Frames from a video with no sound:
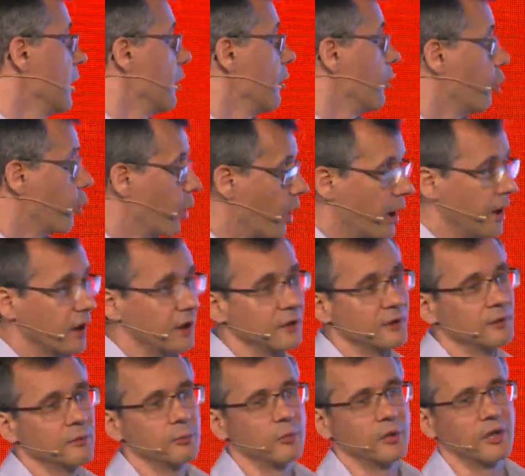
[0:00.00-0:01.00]

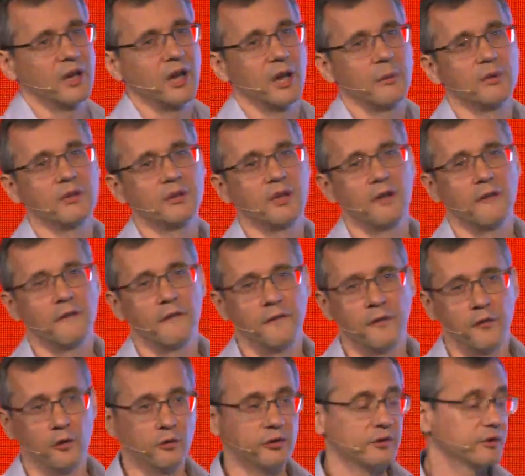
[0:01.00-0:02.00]
while becoming a
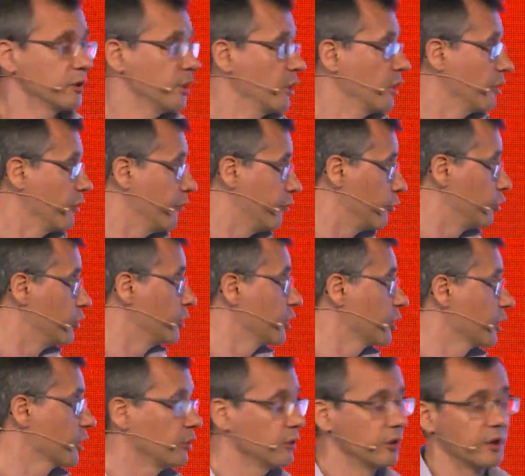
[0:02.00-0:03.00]
first fully
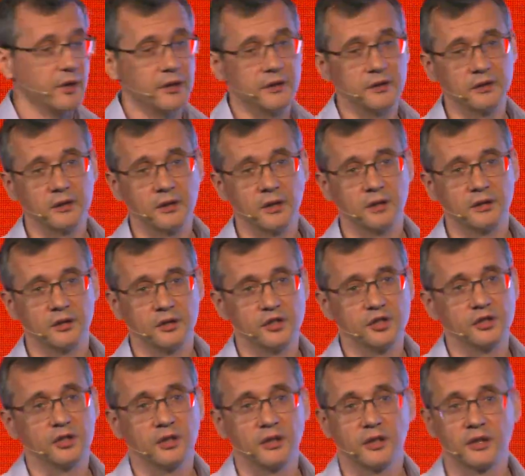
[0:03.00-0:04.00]
regulated
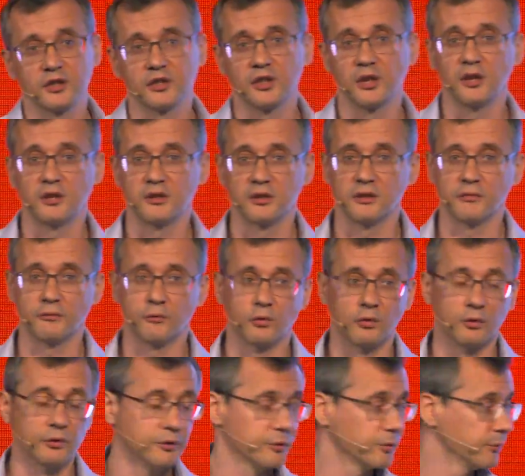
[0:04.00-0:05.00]
digital exchange in the
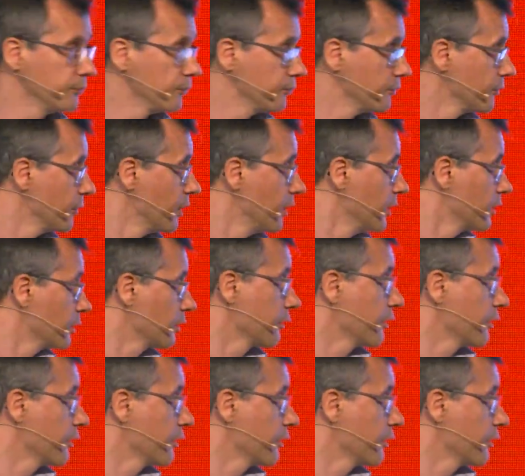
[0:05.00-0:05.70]
world. So